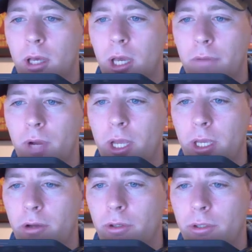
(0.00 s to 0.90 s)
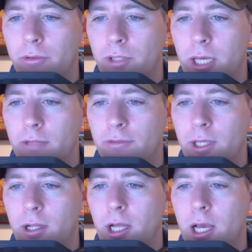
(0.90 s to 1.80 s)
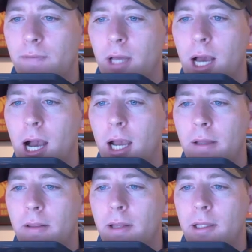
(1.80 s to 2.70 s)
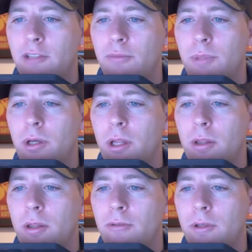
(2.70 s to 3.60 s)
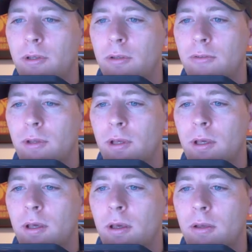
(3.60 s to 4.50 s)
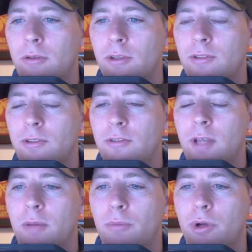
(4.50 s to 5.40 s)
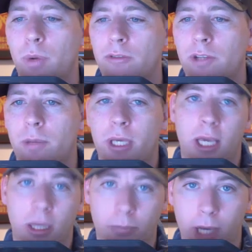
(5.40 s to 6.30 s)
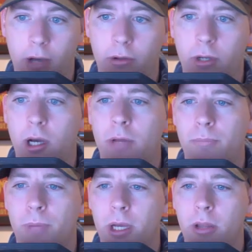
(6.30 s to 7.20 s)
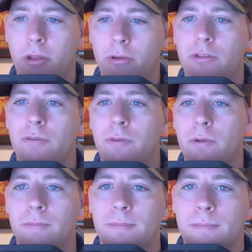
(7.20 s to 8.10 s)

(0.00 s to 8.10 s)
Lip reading: And right here you can see SDL-I. That lets me know that this is CC setup request coming inbound on my other server.